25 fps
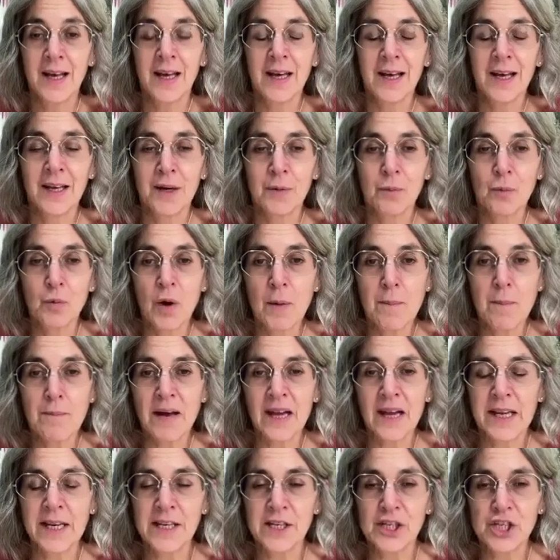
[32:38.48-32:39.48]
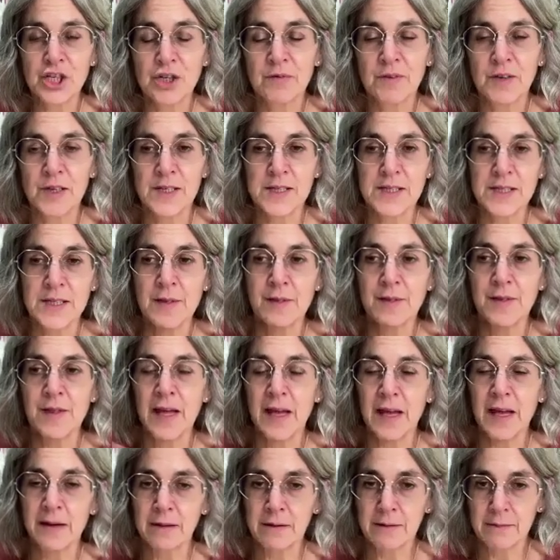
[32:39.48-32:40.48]
one by each of us, and
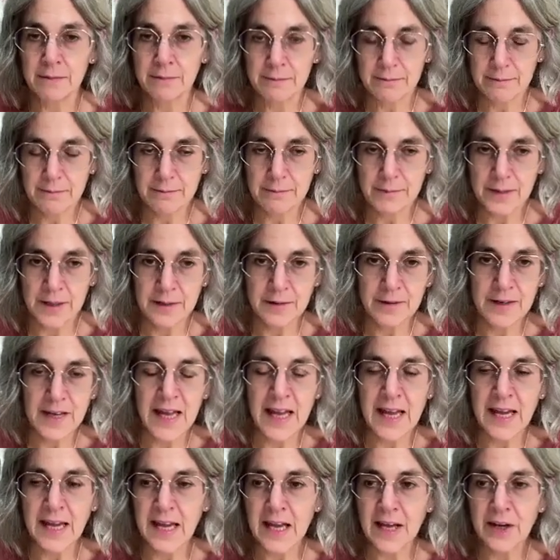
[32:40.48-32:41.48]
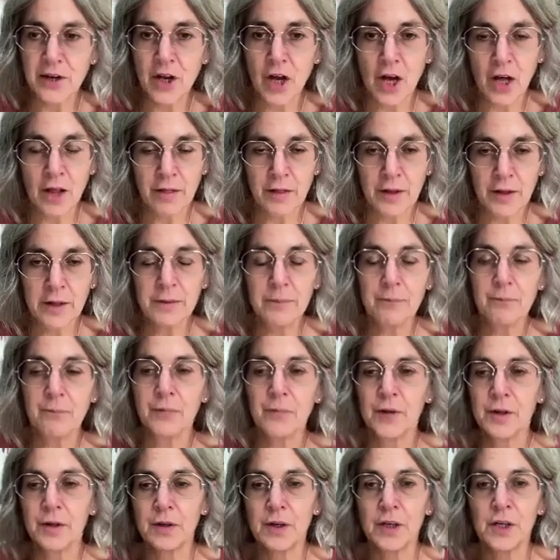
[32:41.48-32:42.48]
then an AN other
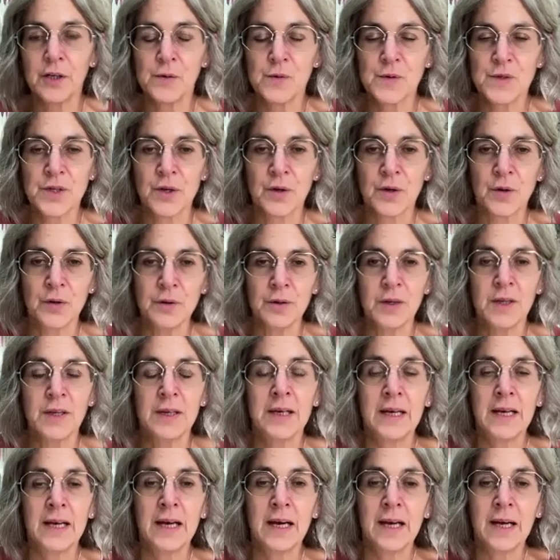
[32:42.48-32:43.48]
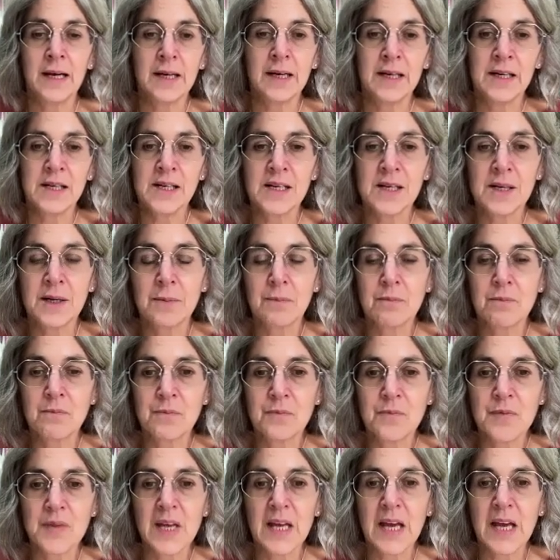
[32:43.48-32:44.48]
that goes on.
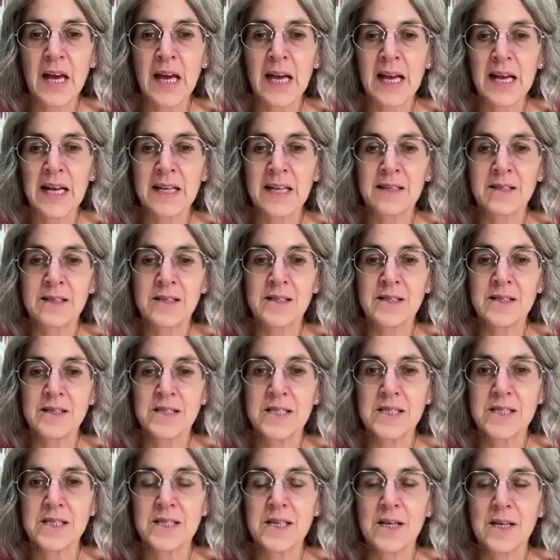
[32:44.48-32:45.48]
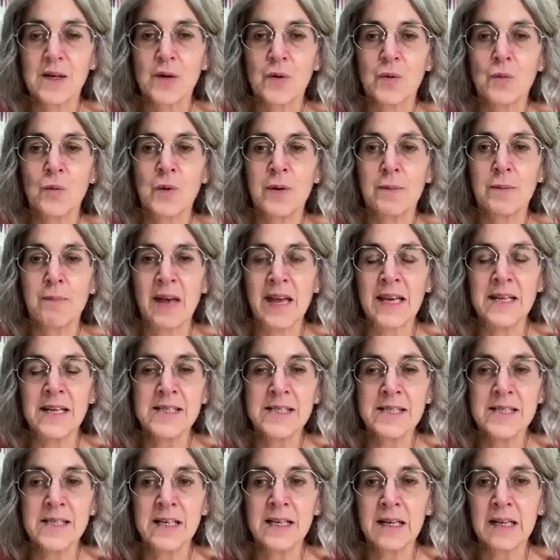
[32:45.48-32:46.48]
And we
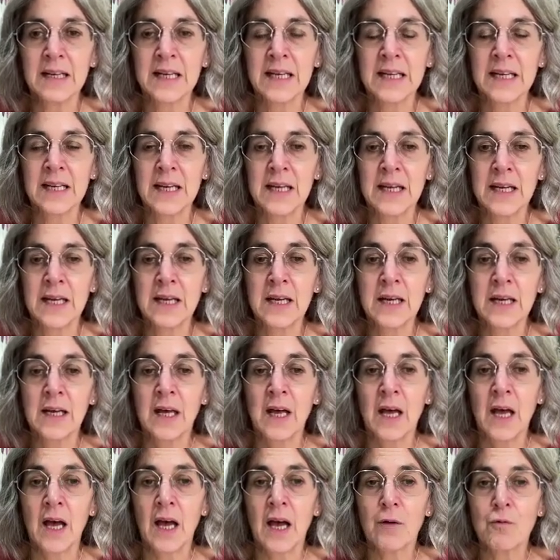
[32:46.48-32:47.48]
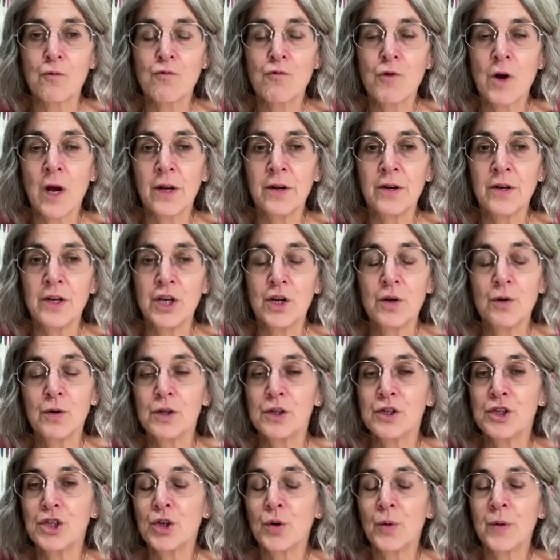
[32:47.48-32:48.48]
basically you
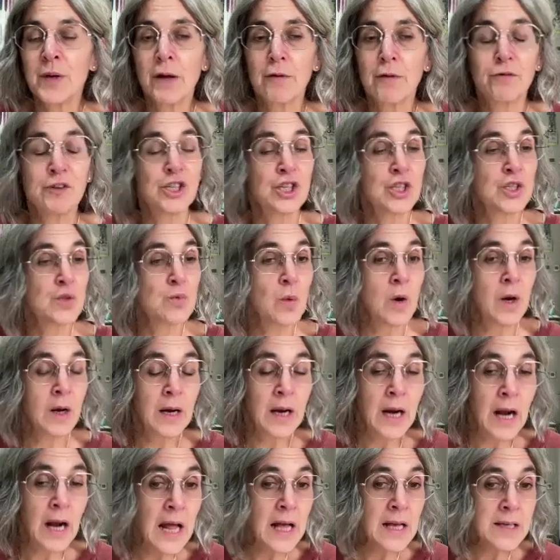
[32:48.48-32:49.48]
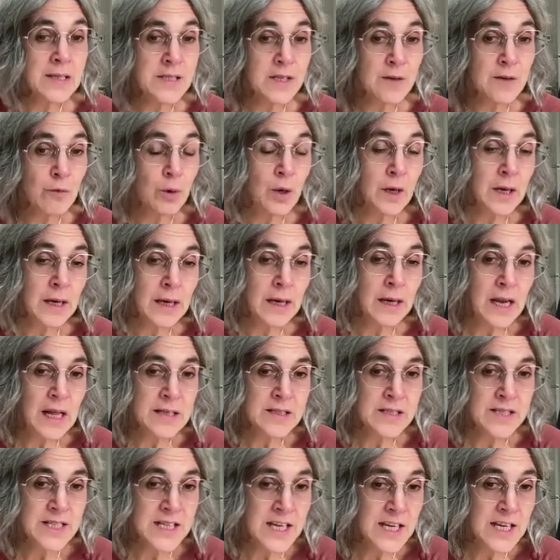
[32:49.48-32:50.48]
can join up for just one class if one
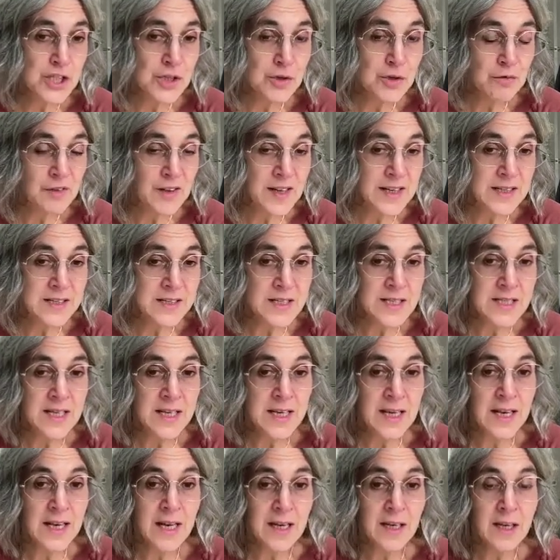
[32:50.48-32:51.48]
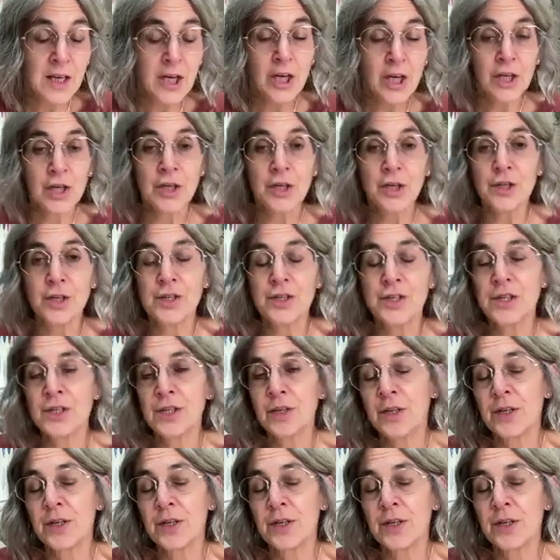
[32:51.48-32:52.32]
class takes your fancy. You can